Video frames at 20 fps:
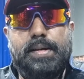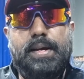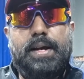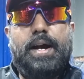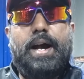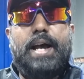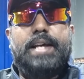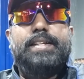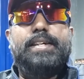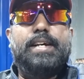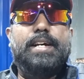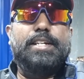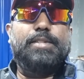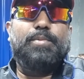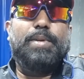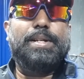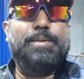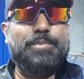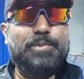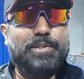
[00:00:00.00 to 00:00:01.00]
Hi there guys,
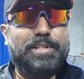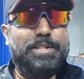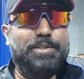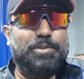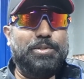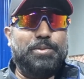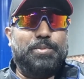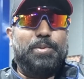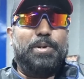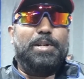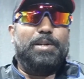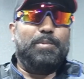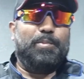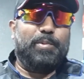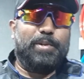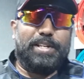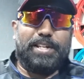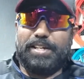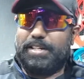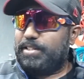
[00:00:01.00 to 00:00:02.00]
welcome to Dino's World.
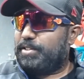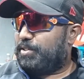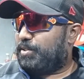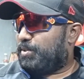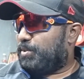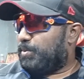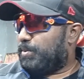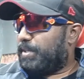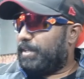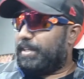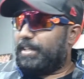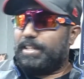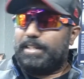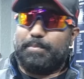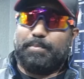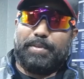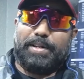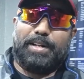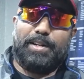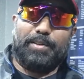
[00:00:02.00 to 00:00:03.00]
We are shooting in the
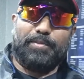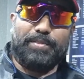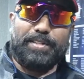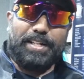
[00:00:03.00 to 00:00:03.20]
middle of the